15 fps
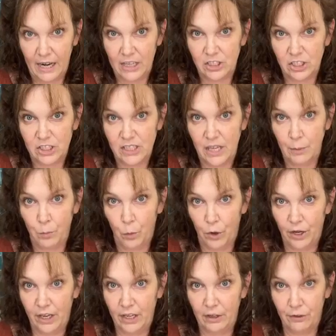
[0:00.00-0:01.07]
And I just keep
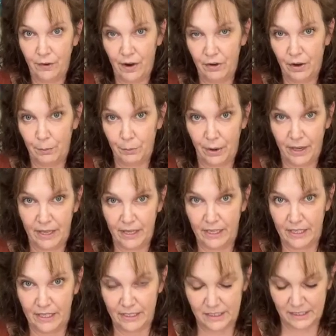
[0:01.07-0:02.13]
working it around and
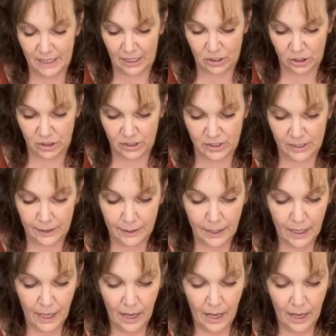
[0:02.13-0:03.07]
breaking it into sections.